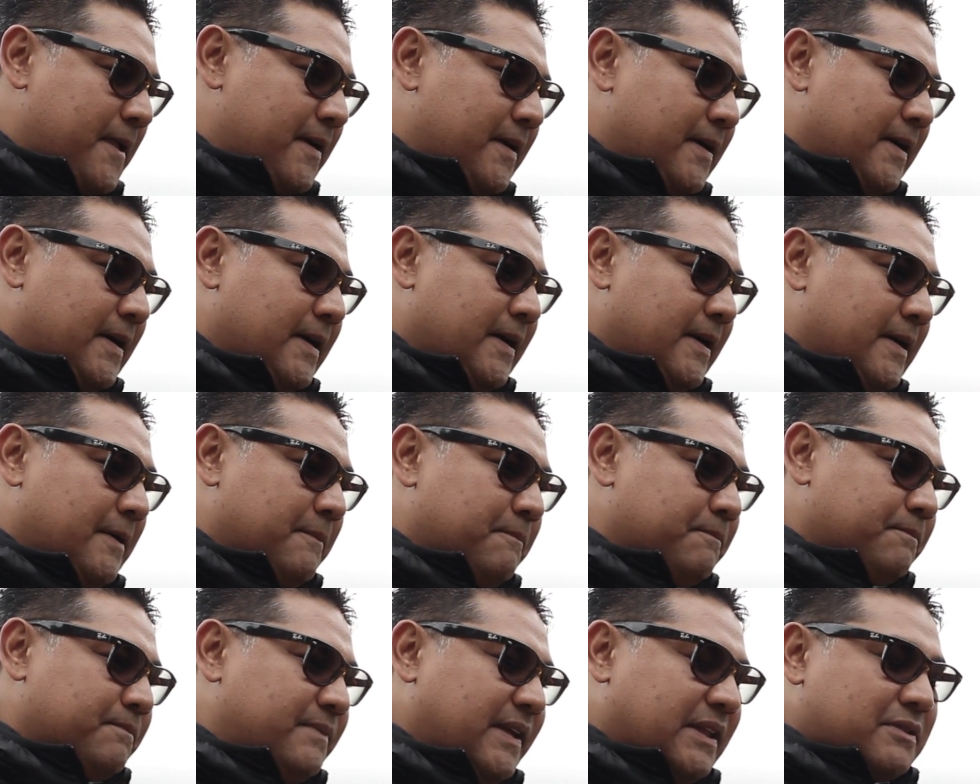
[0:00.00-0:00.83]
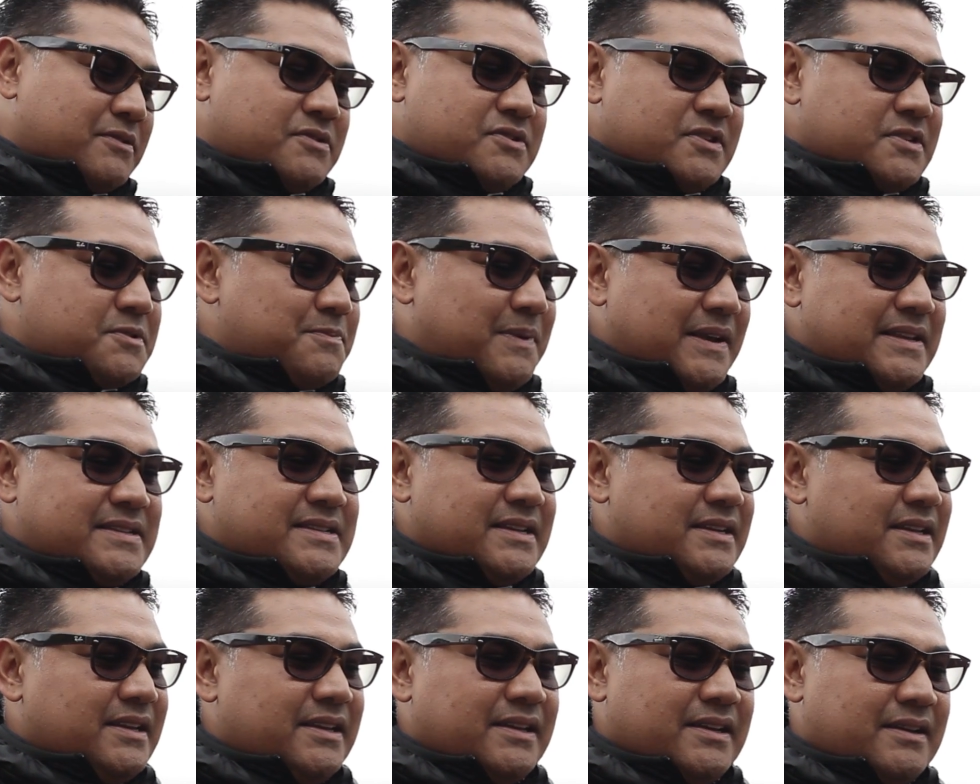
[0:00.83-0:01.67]
That is just
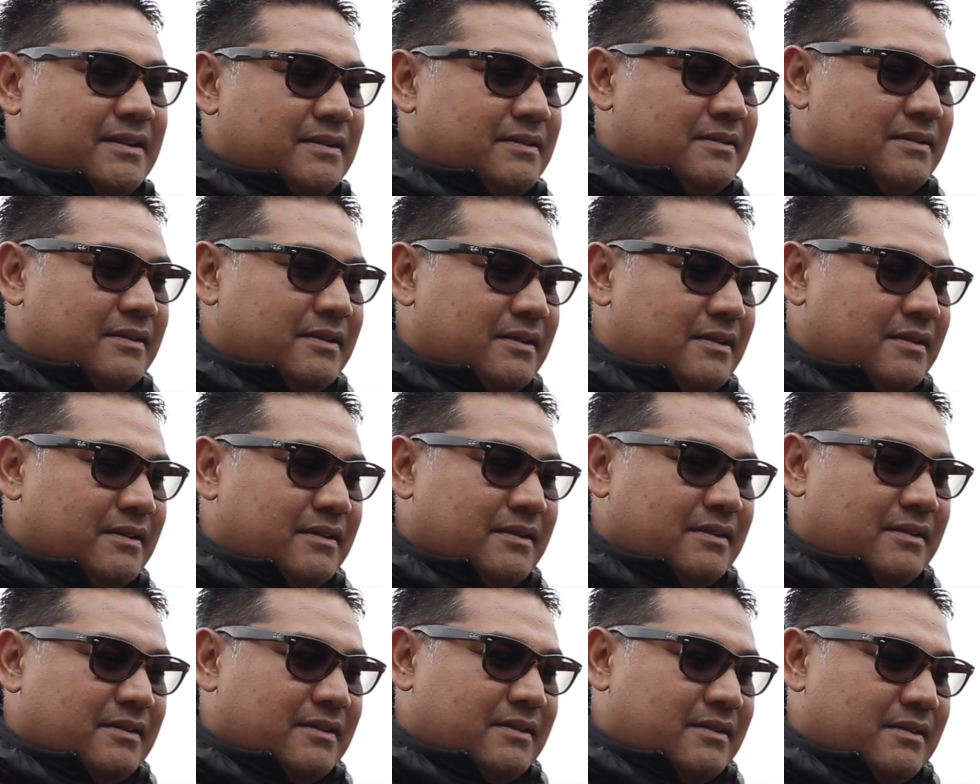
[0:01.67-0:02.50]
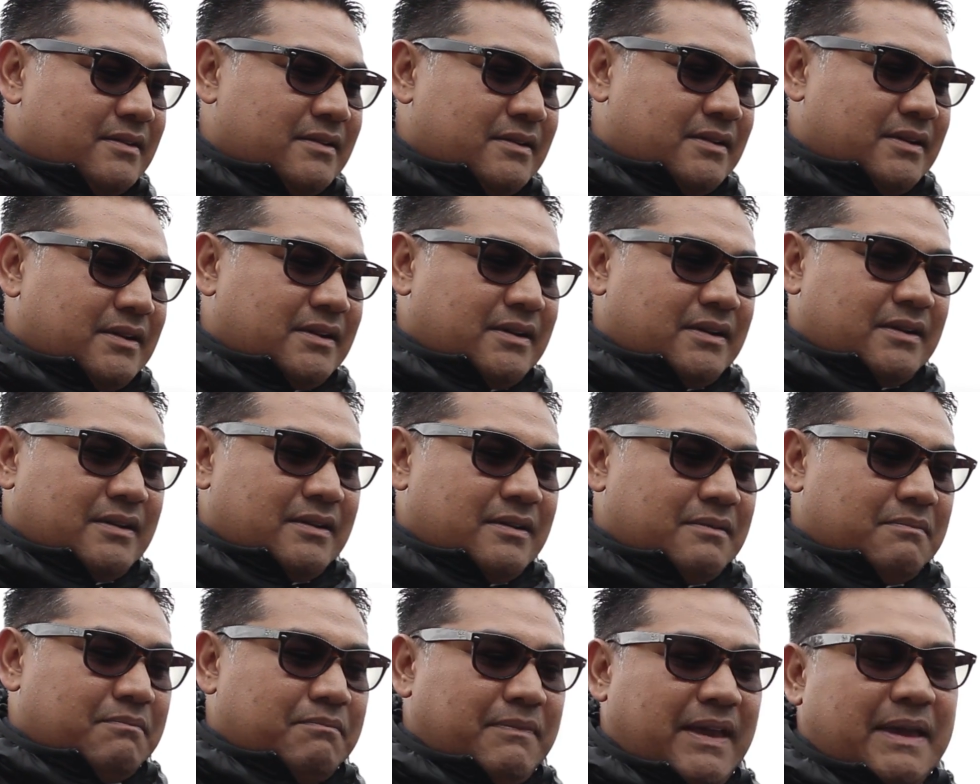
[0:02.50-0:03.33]
basically a
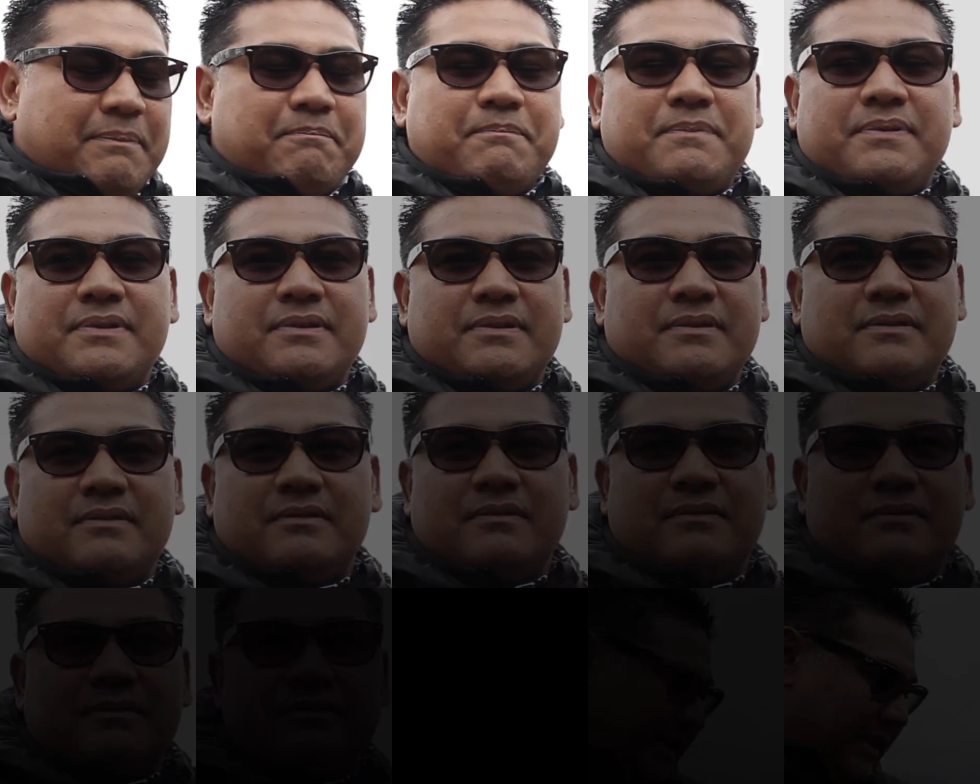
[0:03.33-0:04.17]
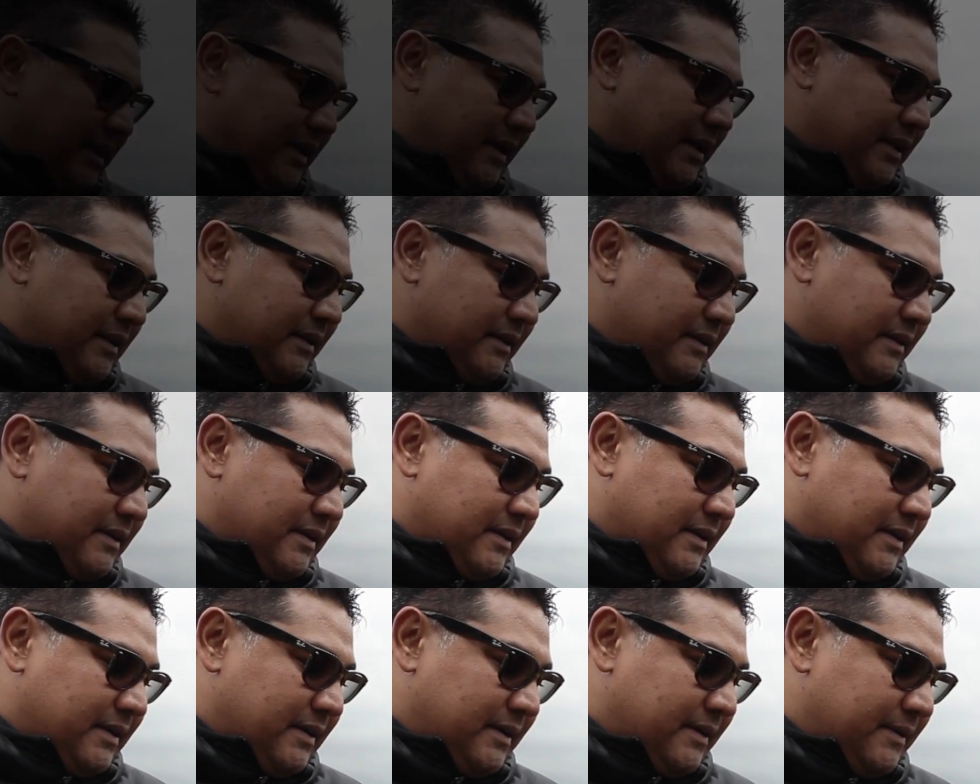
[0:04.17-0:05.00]
map, and
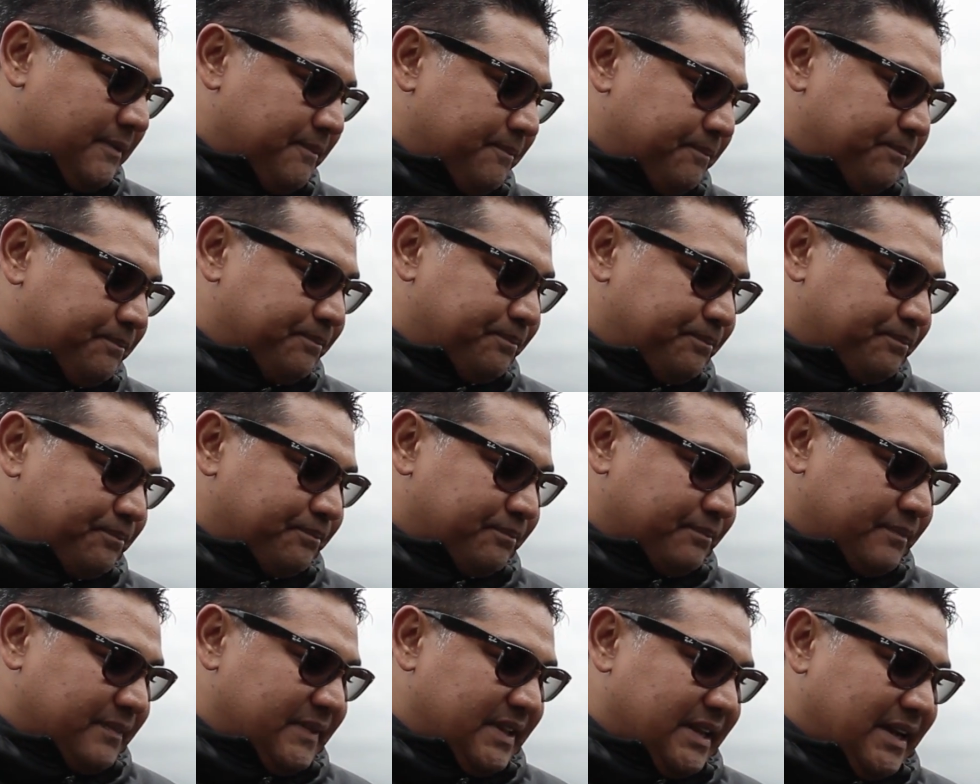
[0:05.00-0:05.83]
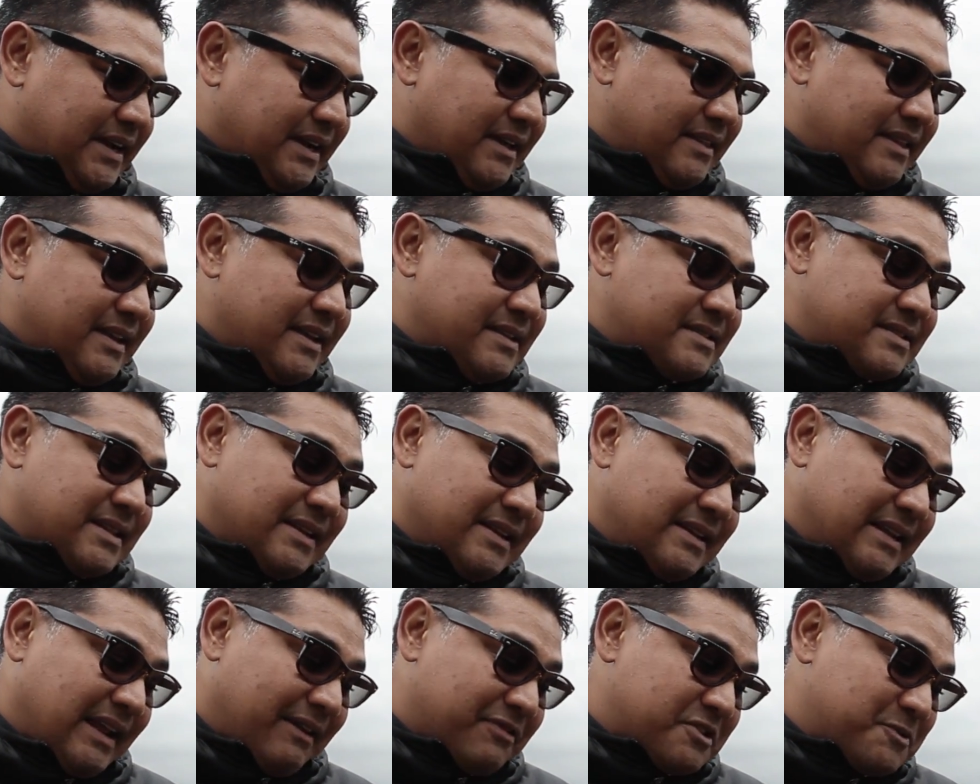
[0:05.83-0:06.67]
yeah, there's still
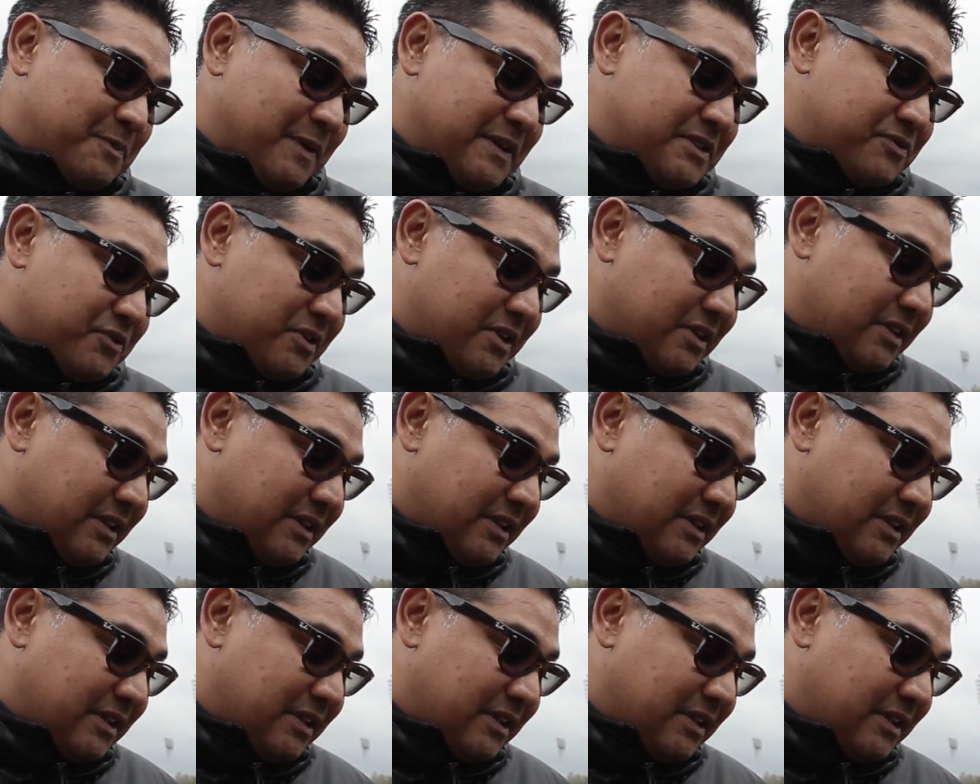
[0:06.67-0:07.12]
enough space for the